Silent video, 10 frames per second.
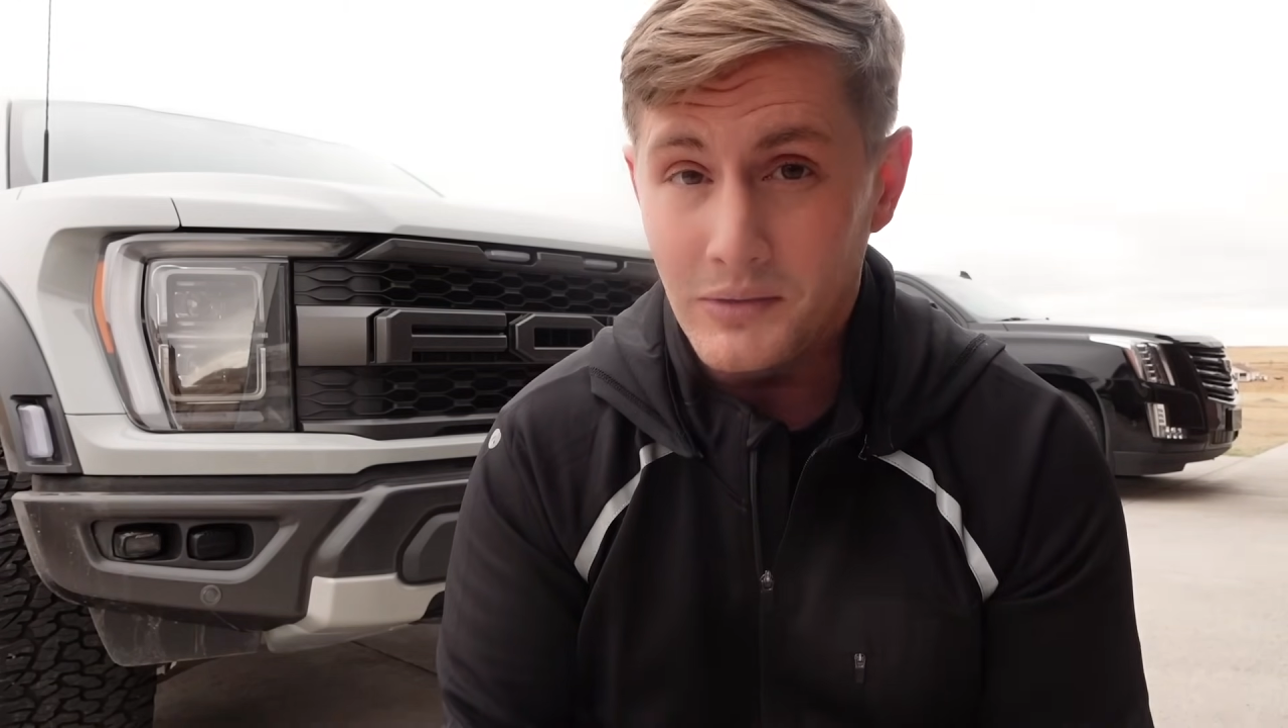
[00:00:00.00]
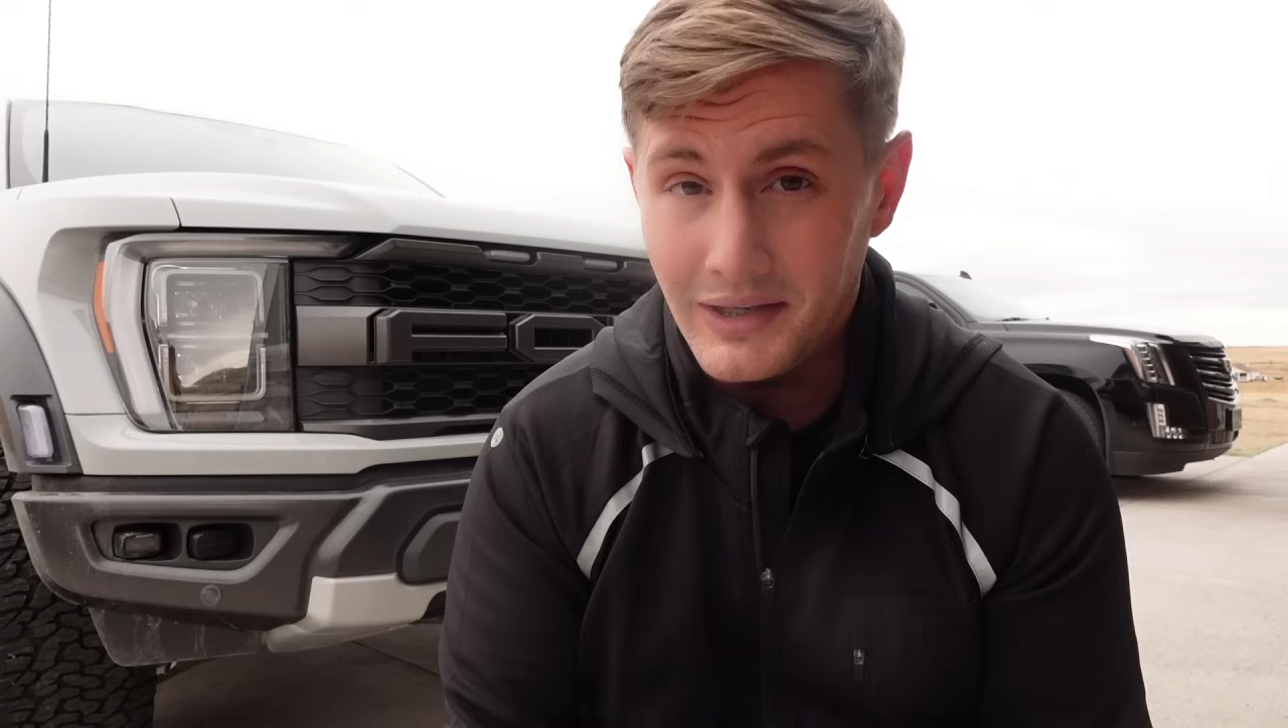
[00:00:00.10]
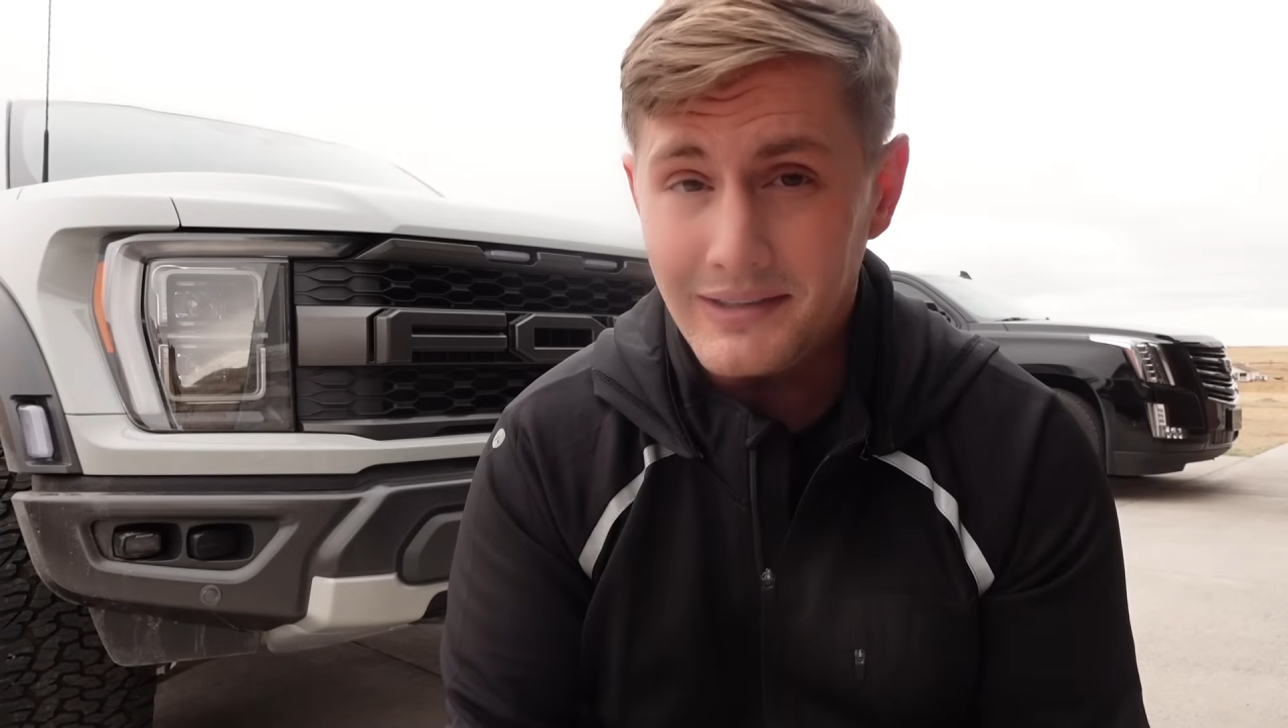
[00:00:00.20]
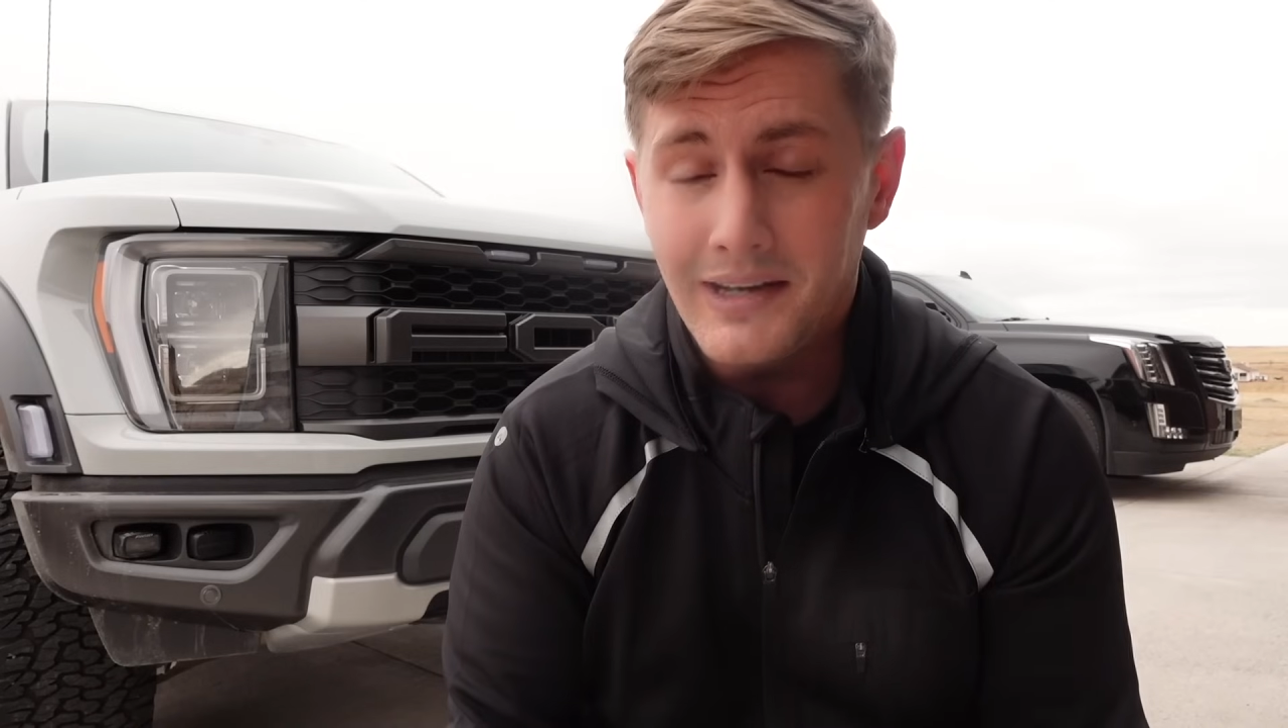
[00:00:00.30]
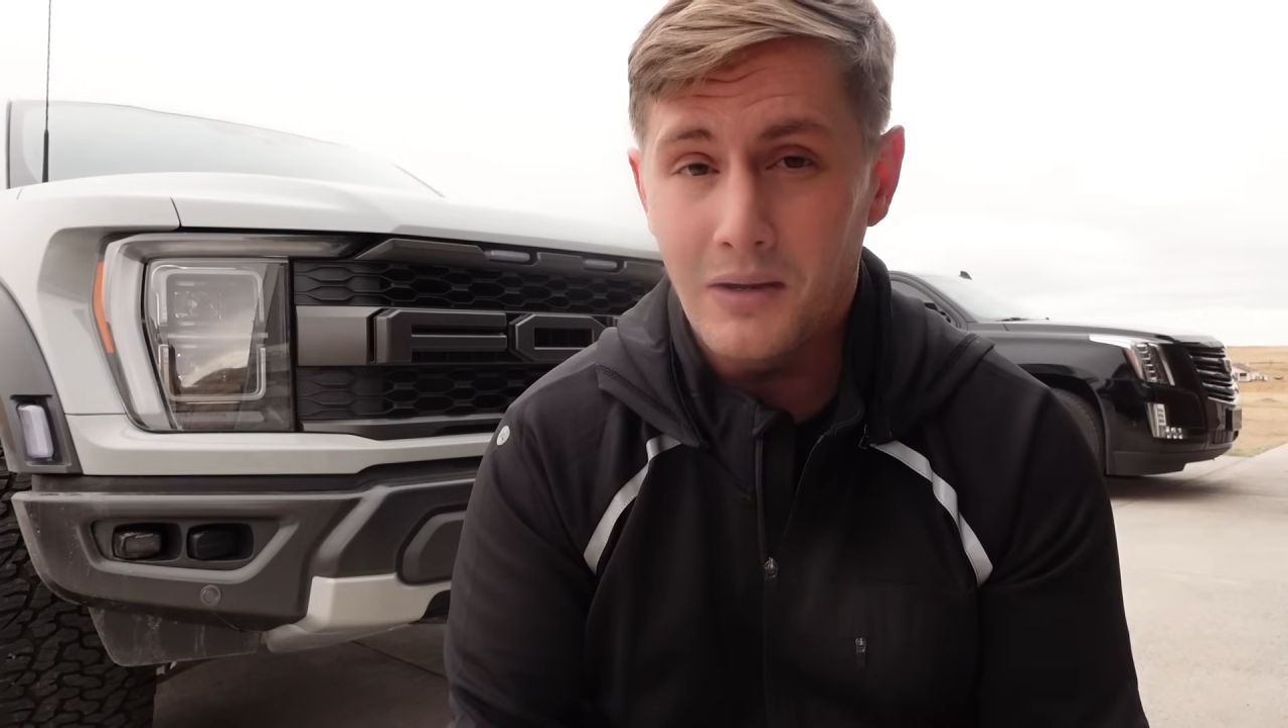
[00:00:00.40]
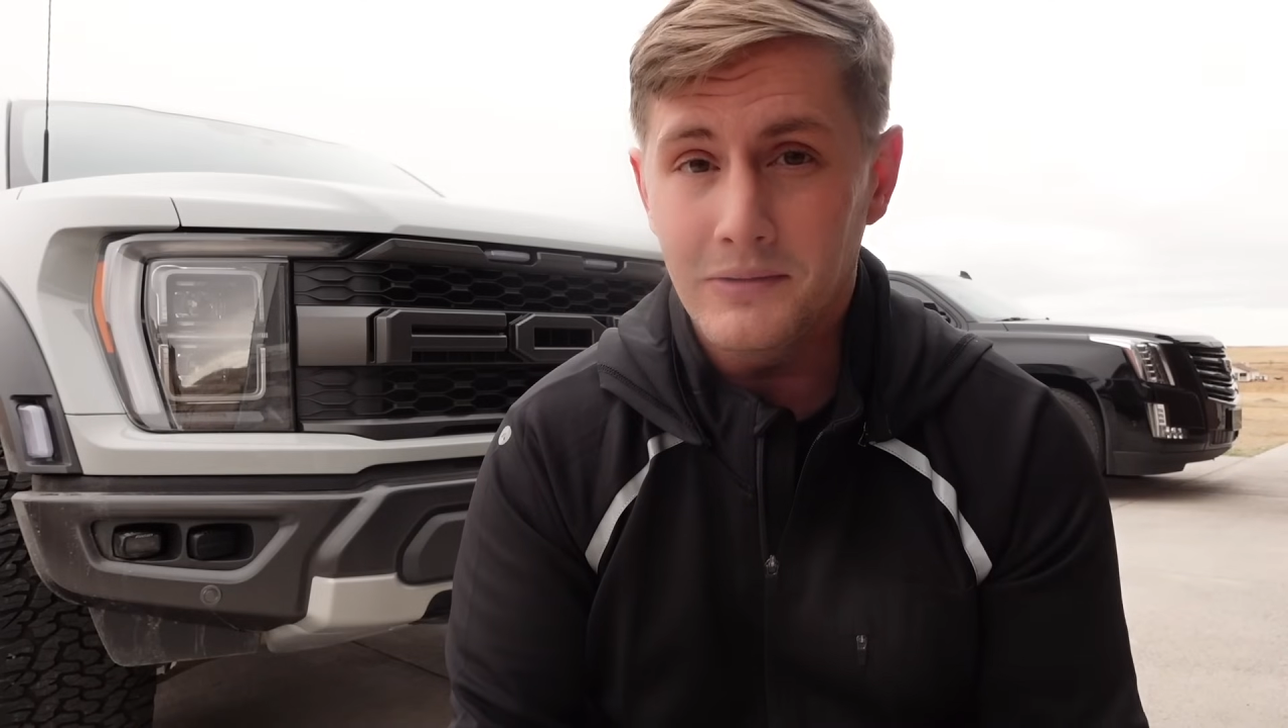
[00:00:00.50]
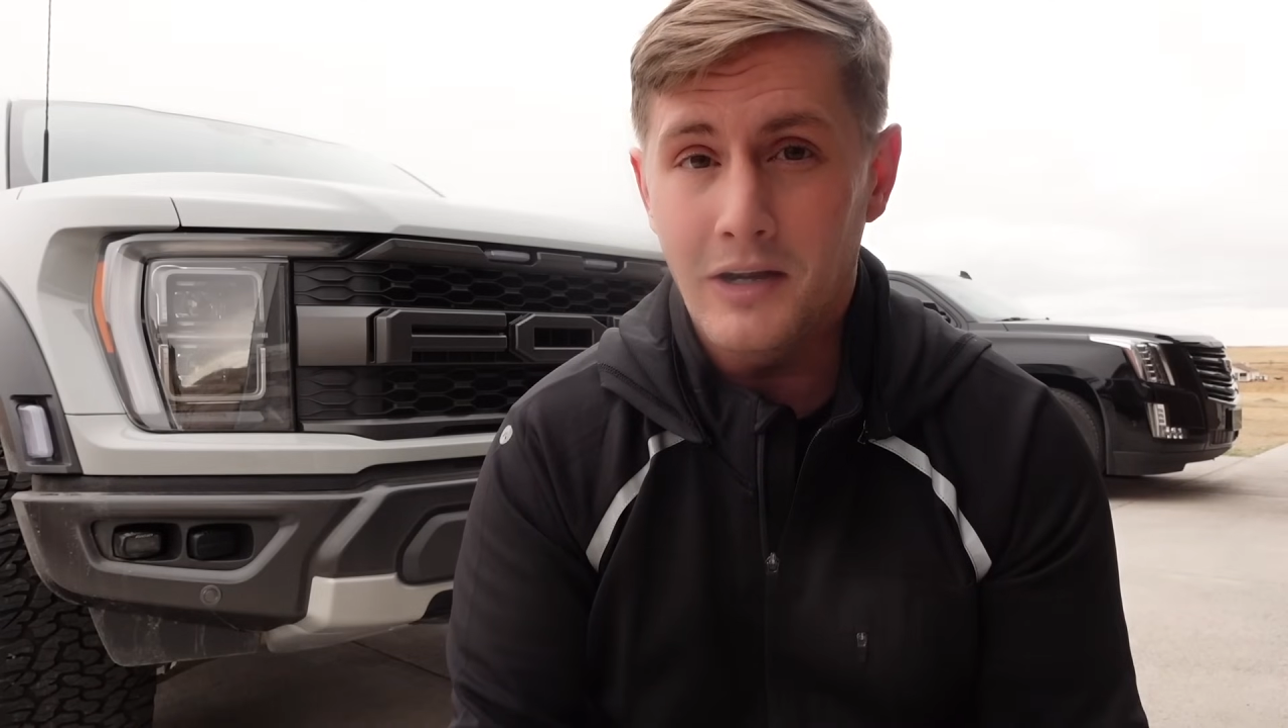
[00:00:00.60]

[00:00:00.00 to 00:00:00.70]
discounts